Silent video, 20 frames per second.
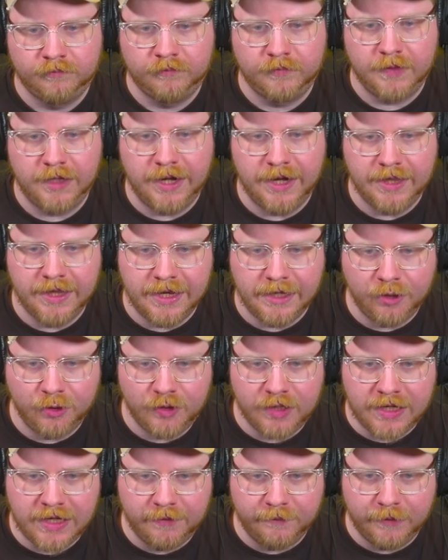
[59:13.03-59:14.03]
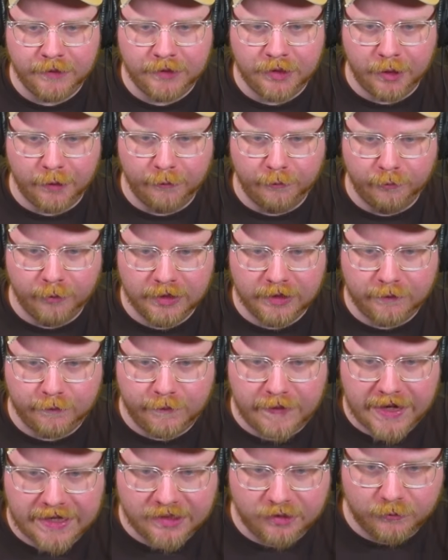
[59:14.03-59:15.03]
And then you can even go really
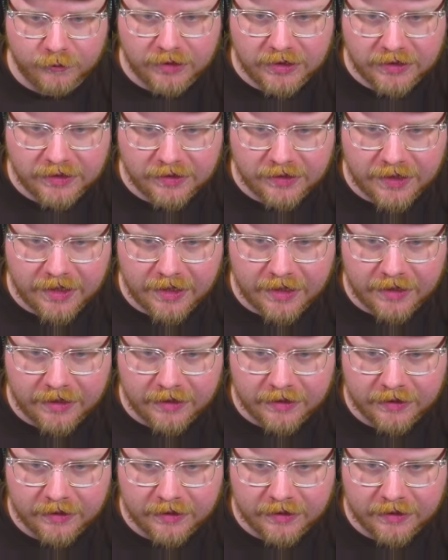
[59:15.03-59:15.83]
fast with these hammer